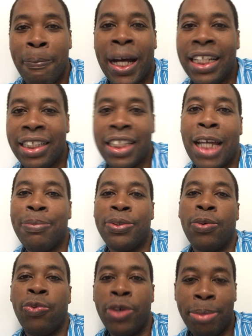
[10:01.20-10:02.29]
body types
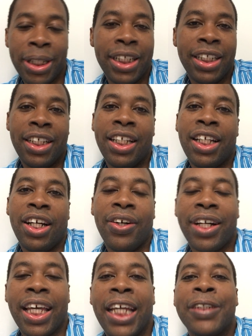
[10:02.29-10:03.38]
of women.
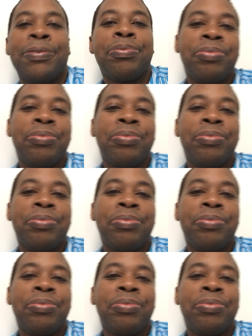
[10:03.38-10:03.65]
Okay?